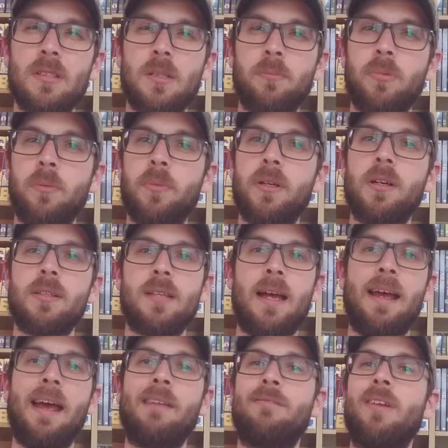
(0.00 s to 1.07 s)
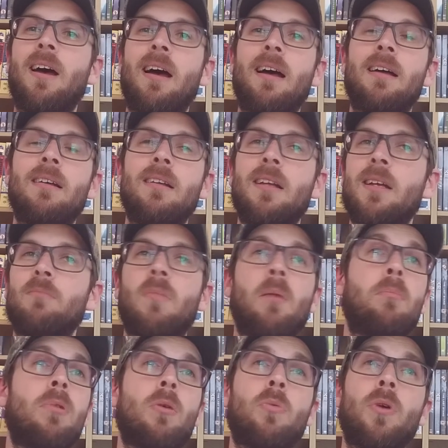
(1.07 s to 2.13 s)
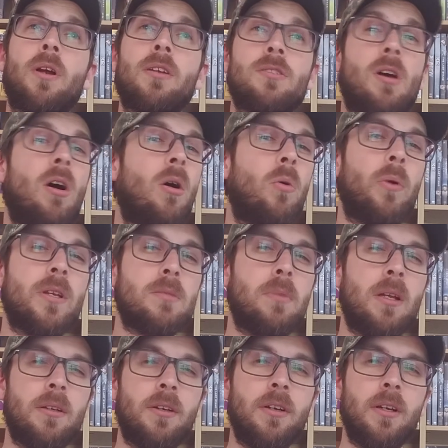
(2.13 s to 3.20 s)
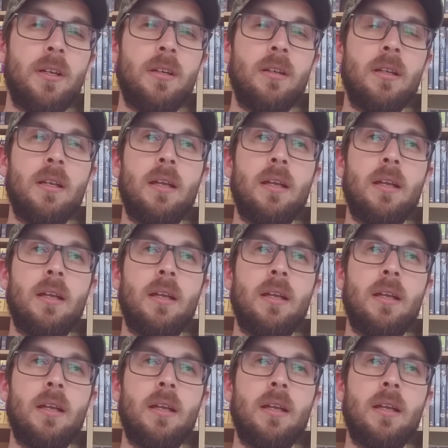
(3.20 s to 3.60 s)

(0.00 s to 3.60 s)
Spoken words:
simply because my blood work has always been good.